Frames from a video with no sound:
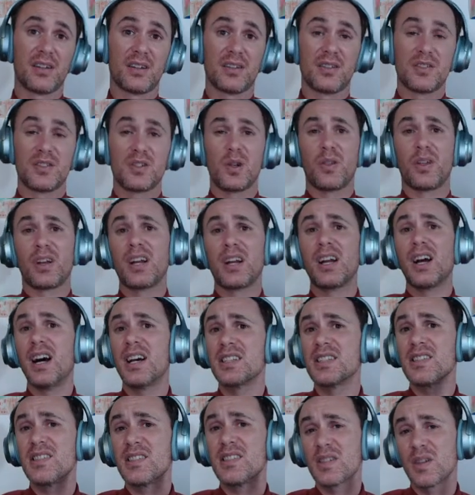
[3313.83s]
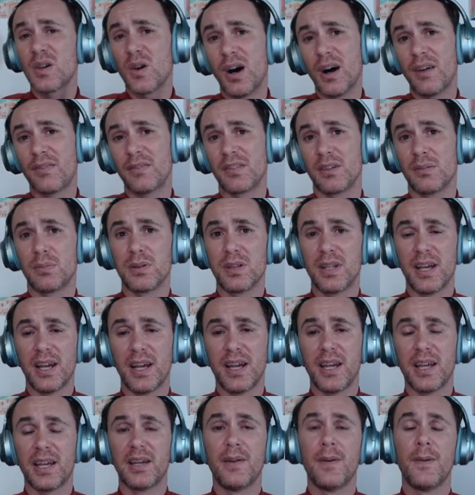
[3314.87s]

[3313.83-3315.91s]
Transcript: And so the cousins go off to play